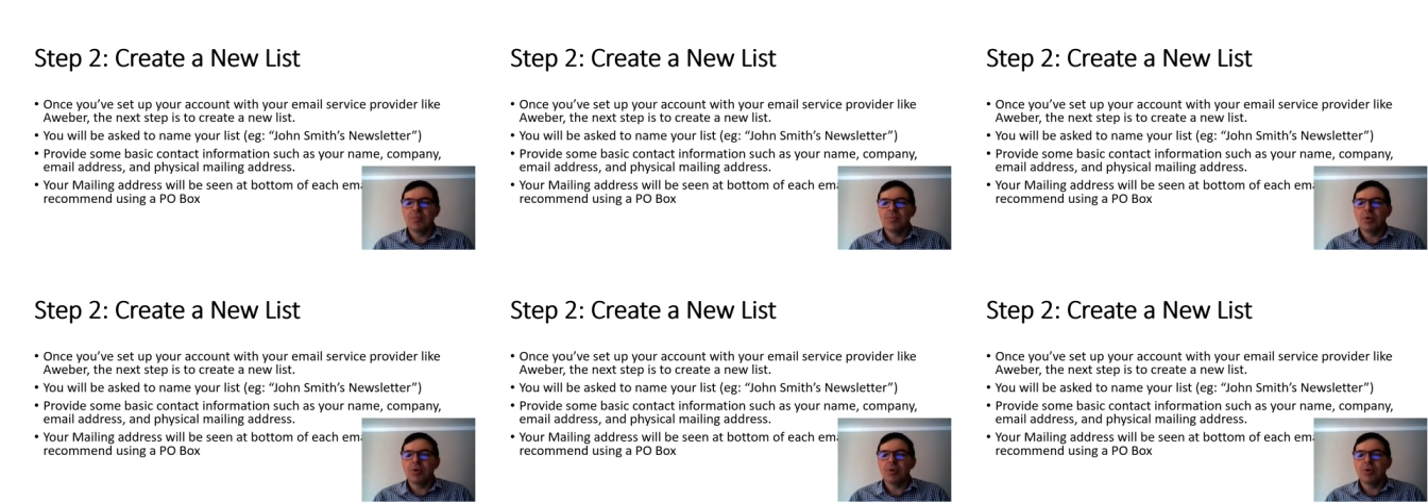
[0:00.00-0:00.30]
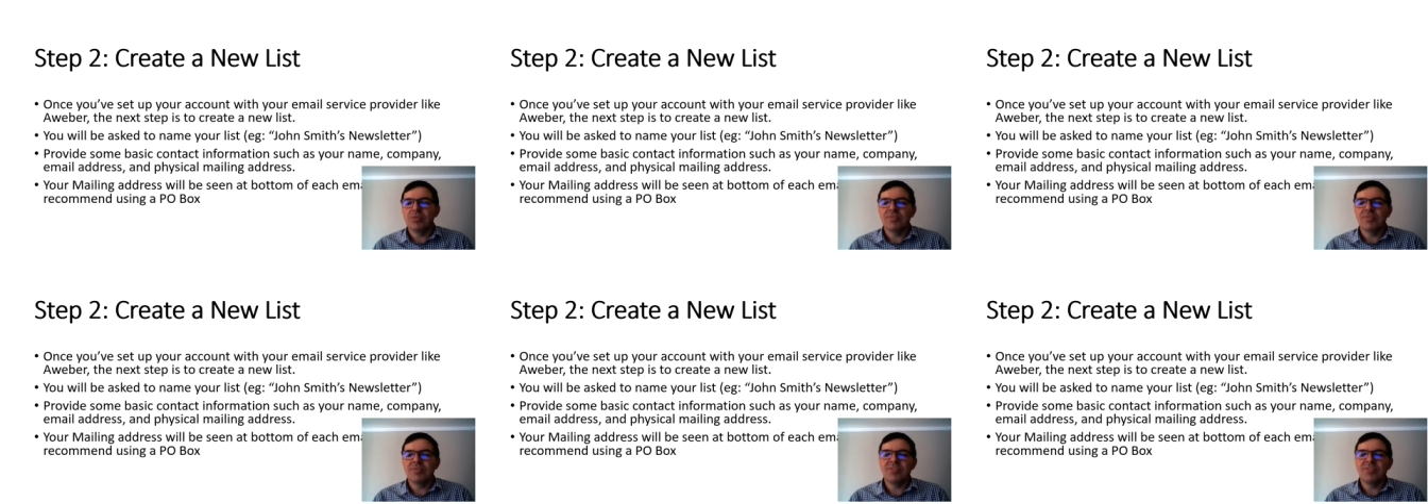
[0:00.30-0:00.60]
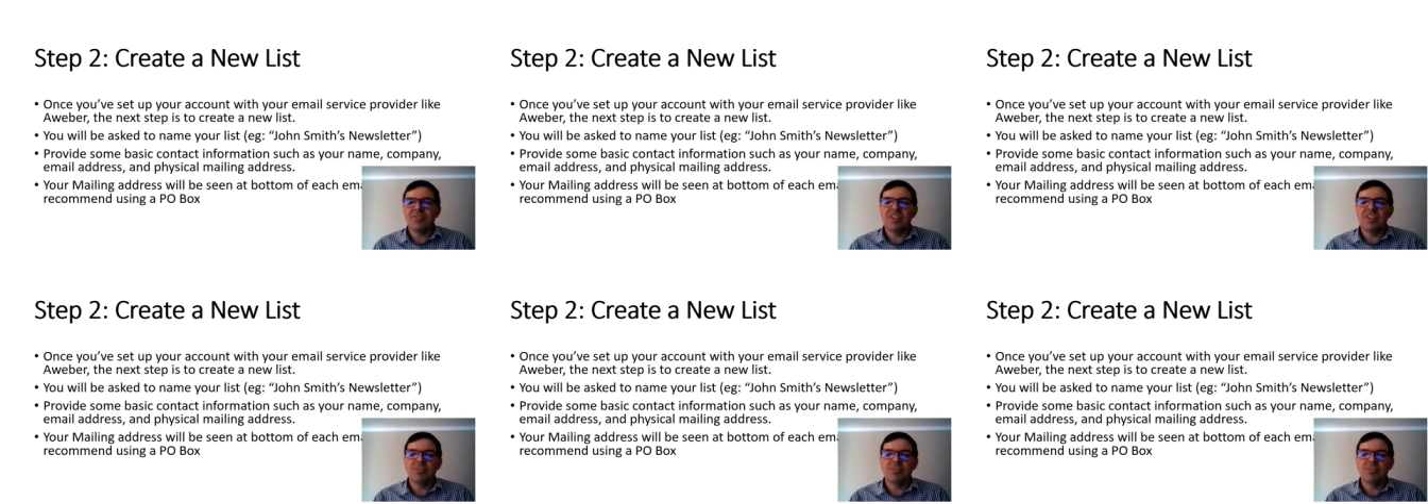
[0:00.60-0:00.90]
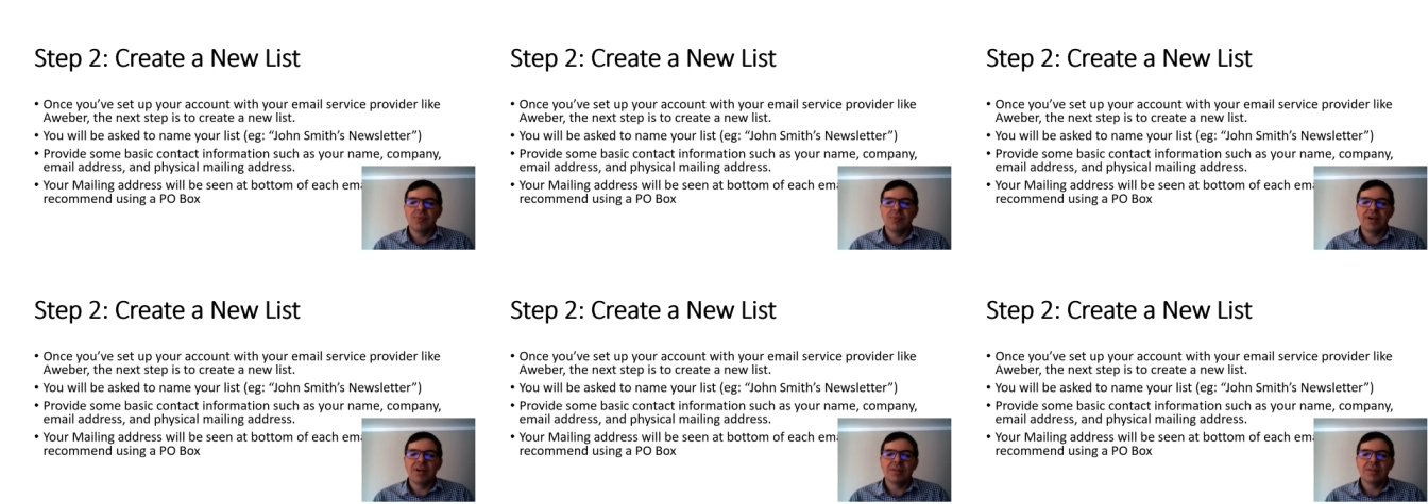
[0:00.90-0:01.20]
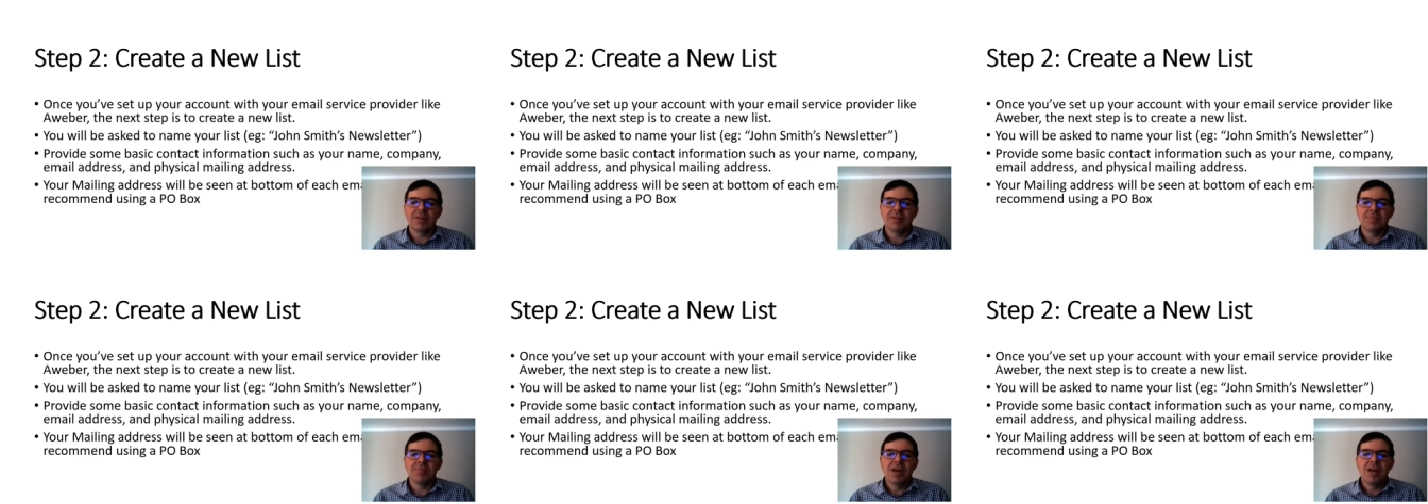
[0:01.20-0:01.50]
bottom of each
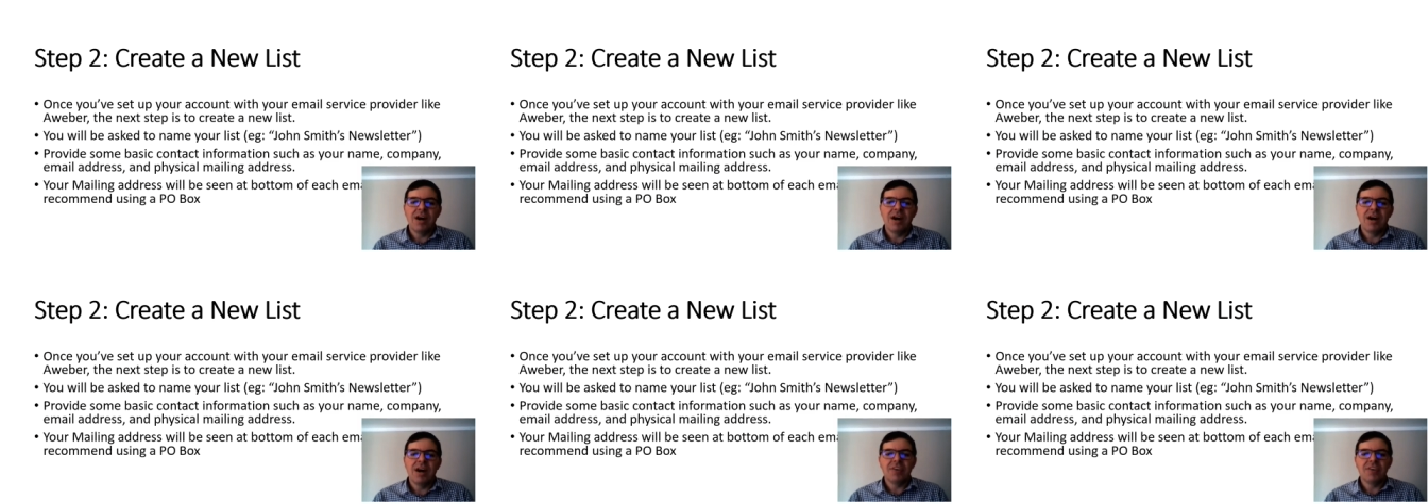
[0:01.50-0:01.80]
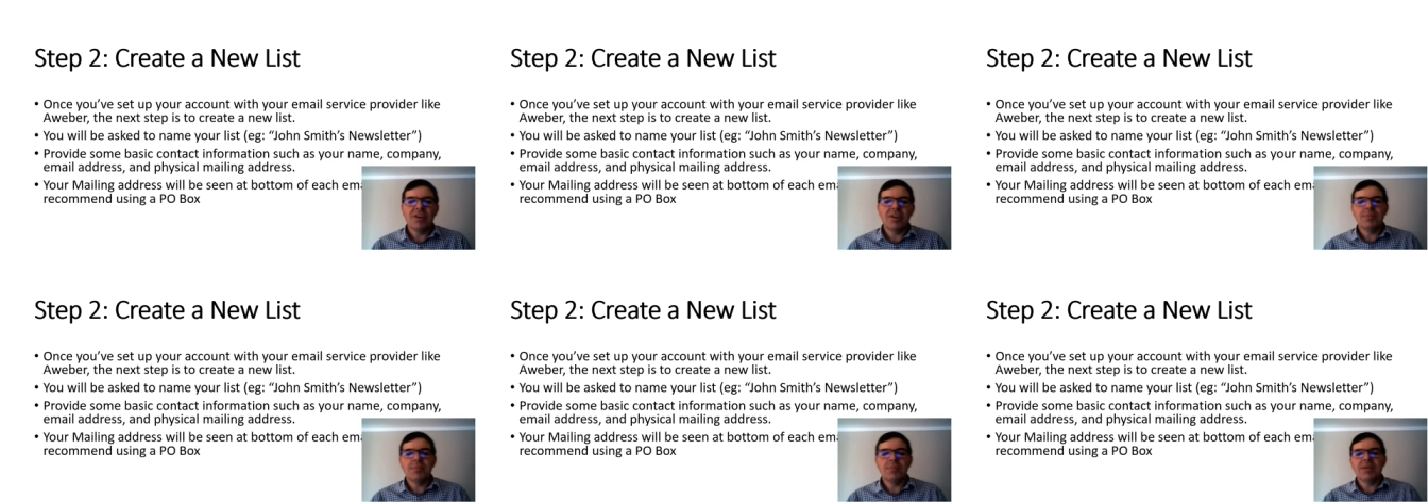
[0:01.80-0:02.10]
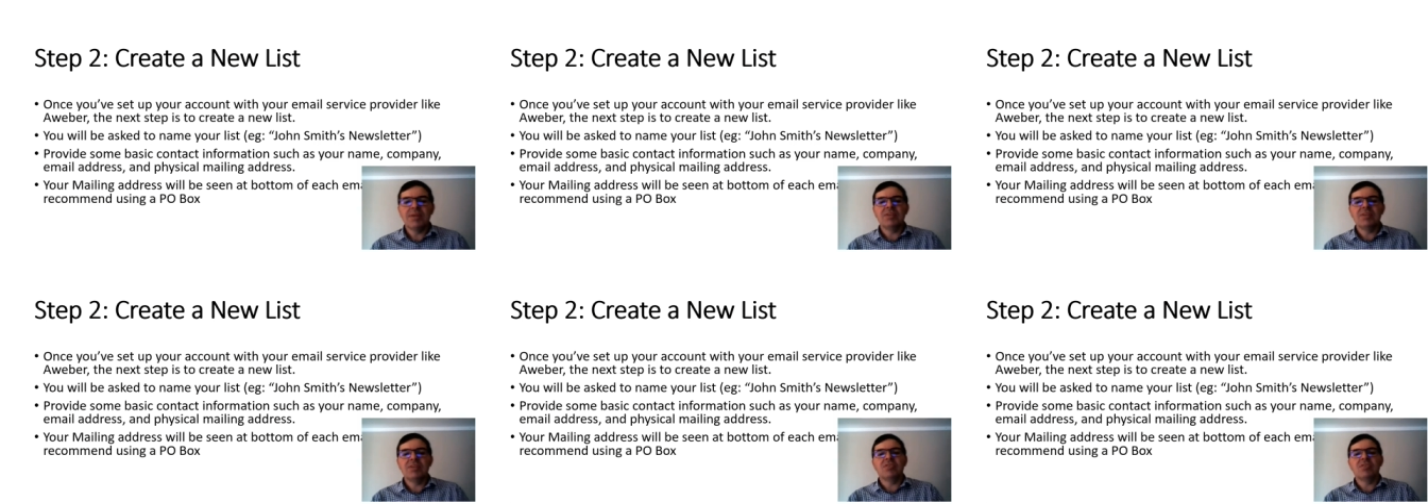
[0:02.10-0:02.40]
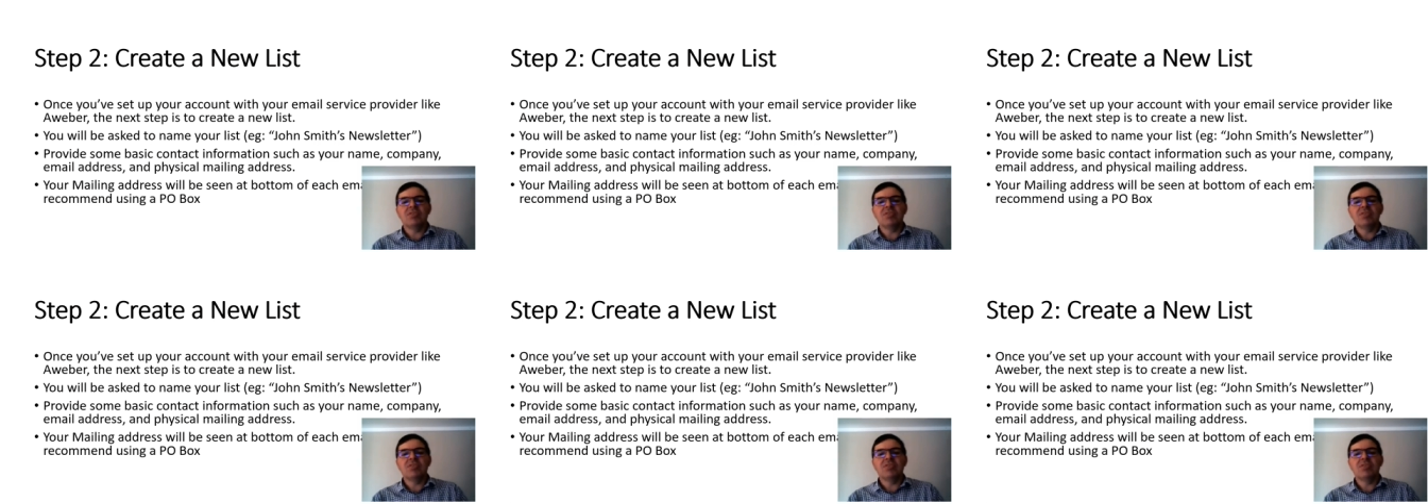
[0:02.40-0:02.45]
mile. I recommend